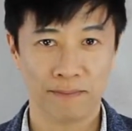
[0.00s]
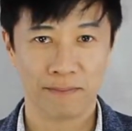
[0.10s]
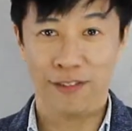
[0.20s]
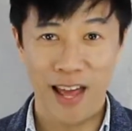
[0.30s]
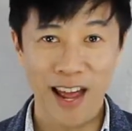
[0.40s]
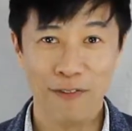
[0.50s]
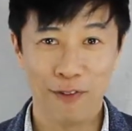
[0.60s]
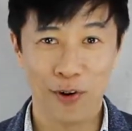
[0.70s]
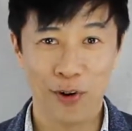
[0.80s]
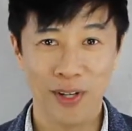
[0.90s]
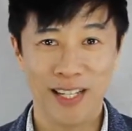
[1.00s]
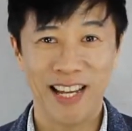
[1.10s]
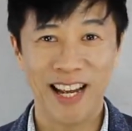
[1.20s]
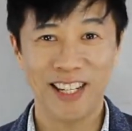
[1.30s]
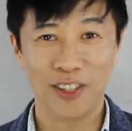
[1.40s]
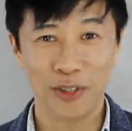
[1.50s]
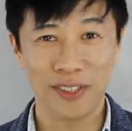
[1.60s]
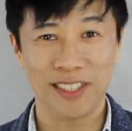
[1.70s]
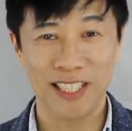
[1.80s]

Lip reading: Therefore, get a good